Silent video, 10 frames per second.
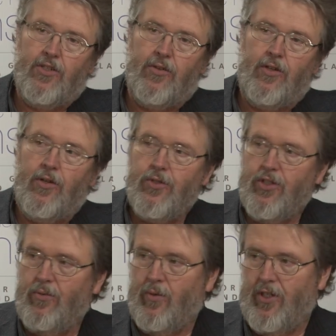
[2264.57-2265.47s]
So the
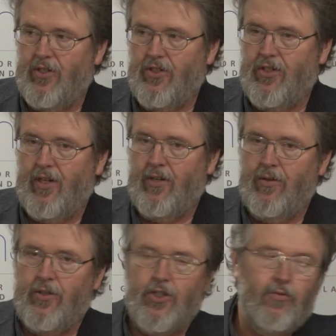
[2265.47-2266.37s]
notion was, and I
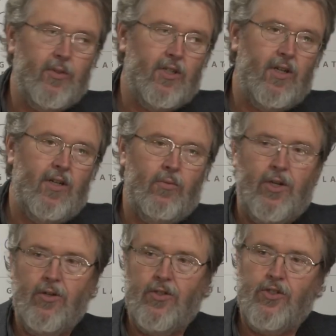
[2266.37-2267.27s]
heard this from a, uh,
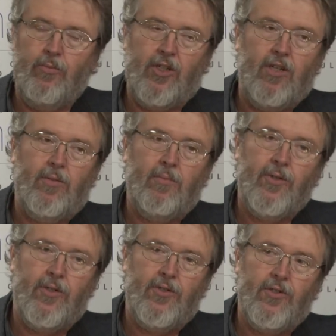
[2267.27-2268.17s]
we heard this from a couple
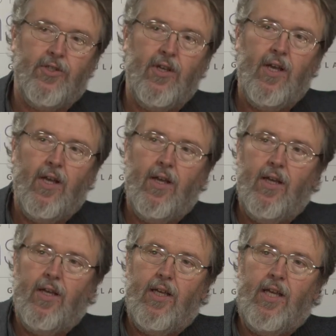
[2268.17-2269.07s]
of producers,
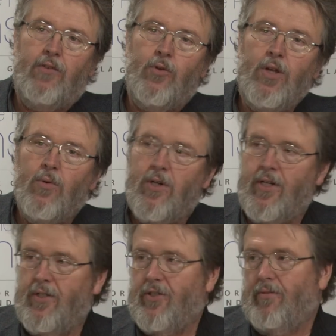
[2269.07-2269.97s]
if we
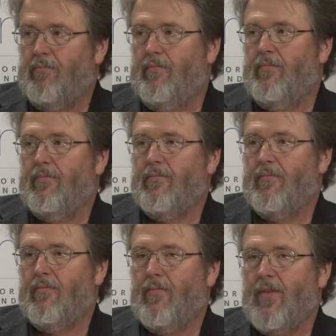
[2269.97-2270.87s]
want
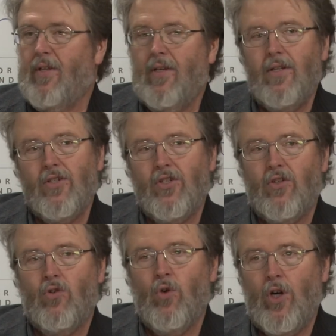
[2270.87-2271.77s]

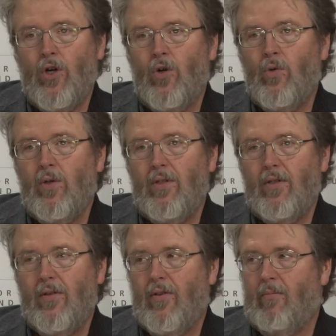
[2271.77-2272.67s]
to grow
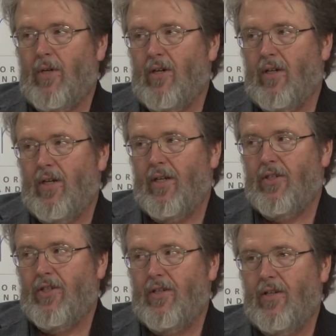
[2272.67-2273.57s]
the
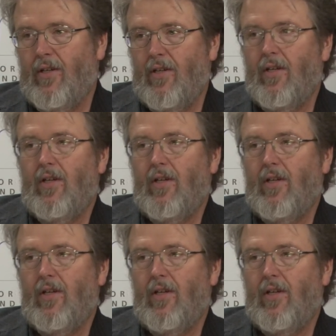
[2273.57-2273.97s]
market,